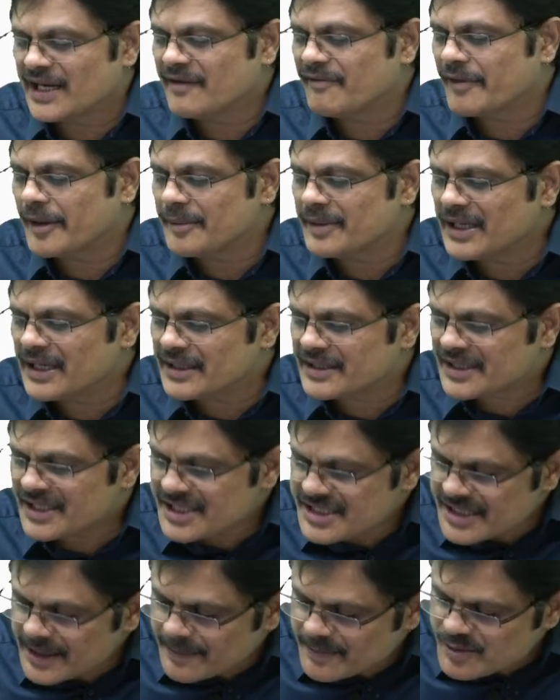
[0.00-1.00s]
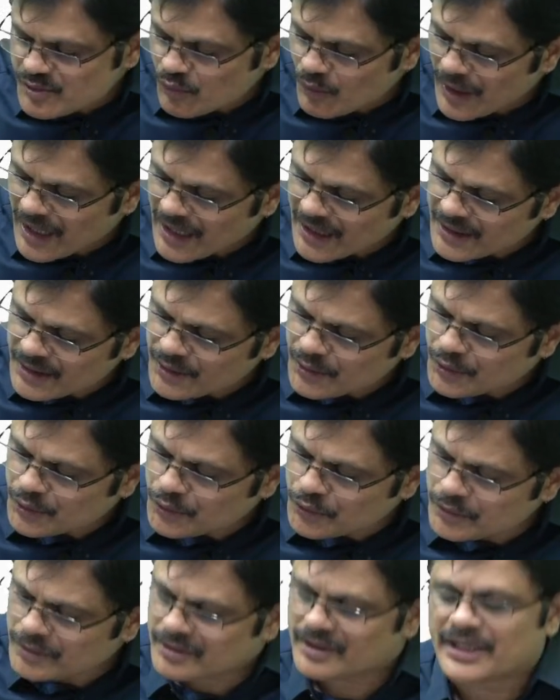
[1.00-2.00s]
from here, 3 steps, 1,
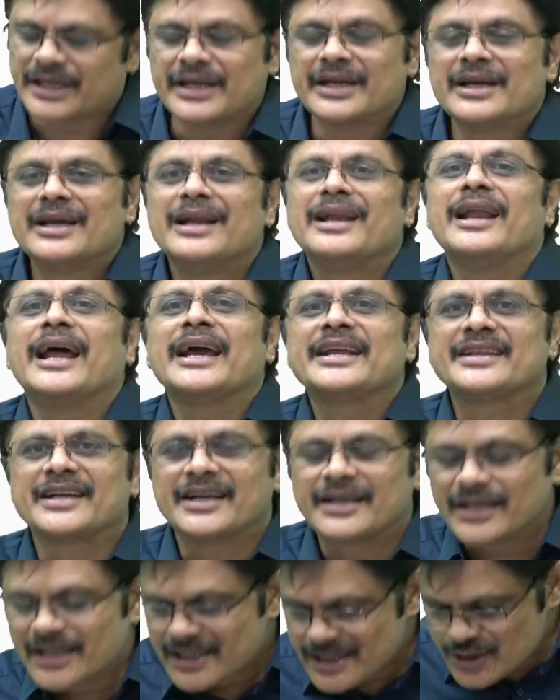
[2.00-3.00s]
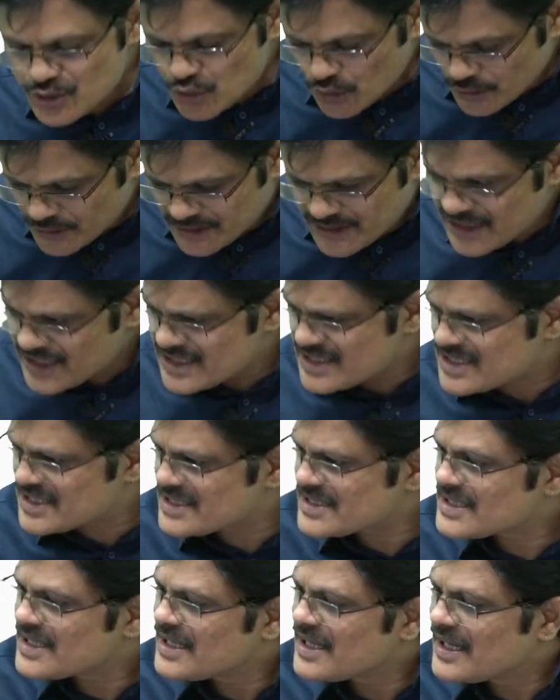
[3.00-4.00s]
2, 3, like that. So
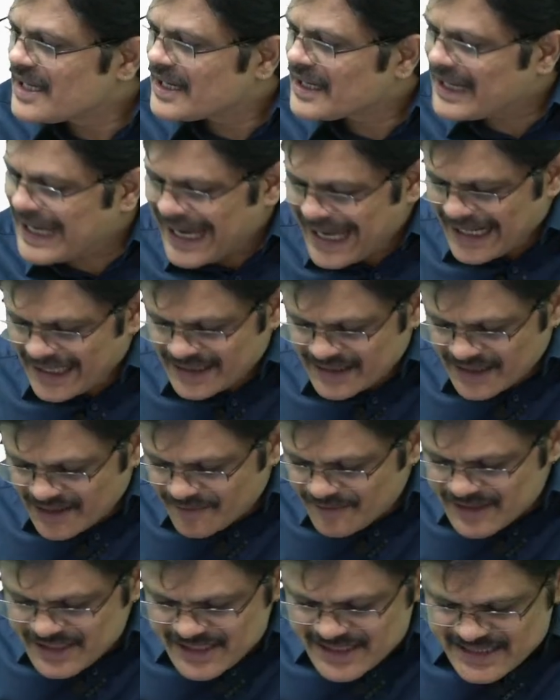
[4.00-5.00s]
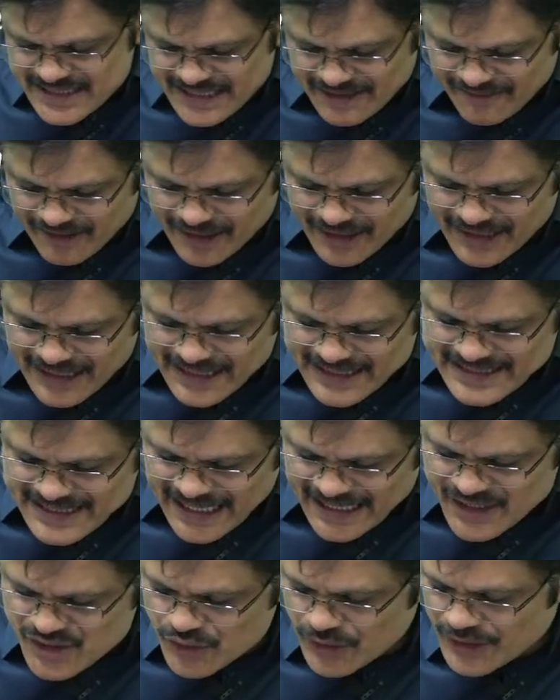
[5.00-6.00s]
this character which is given is
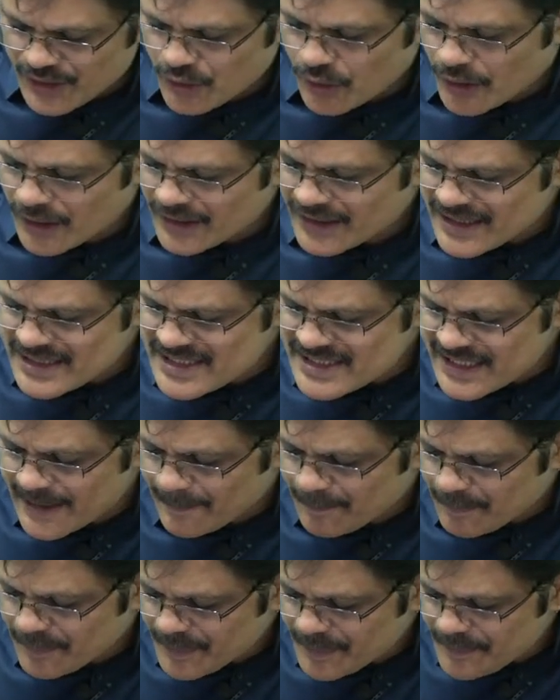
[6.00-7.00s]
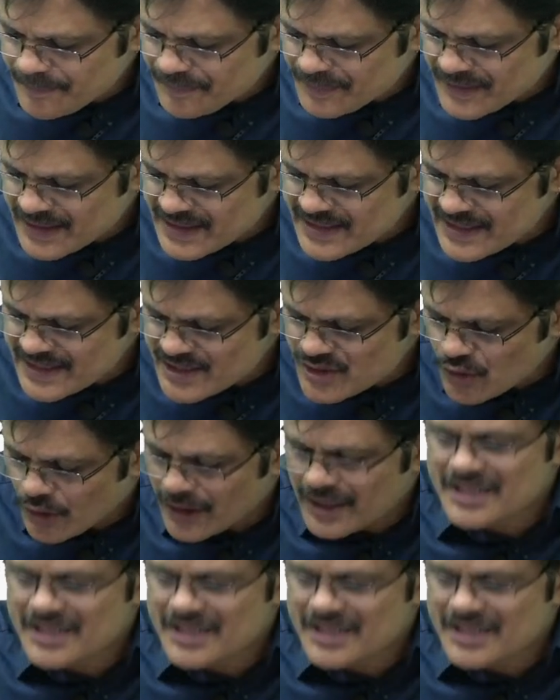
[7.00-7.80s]
actually called the step. This is called